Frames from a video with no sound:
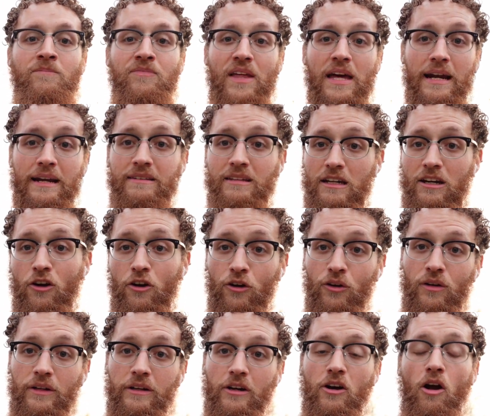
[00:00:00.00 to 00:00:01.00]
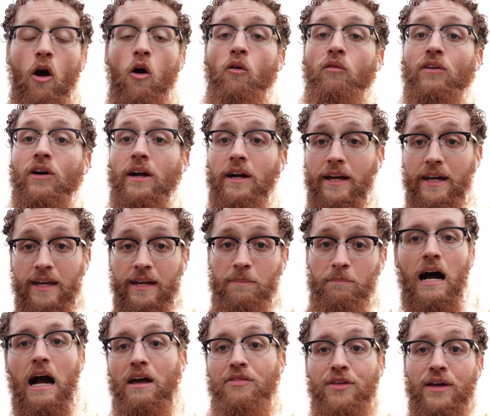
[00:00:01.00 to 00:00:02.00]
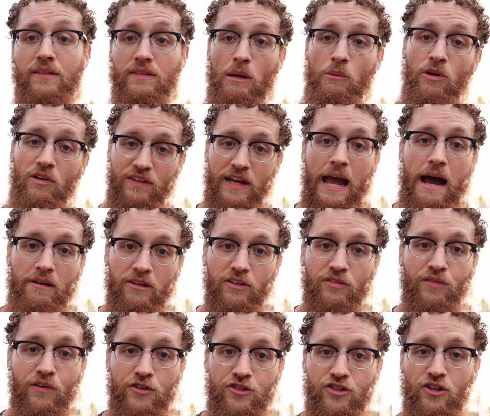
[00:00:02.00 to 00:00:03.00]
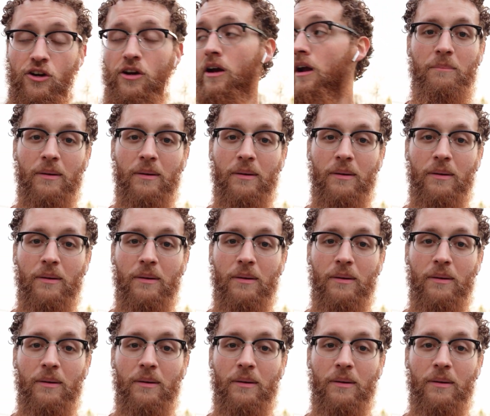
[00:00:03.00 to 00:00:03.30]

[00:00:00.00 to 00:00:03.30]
that I did earlier over a hip, I think they would have counted for sure.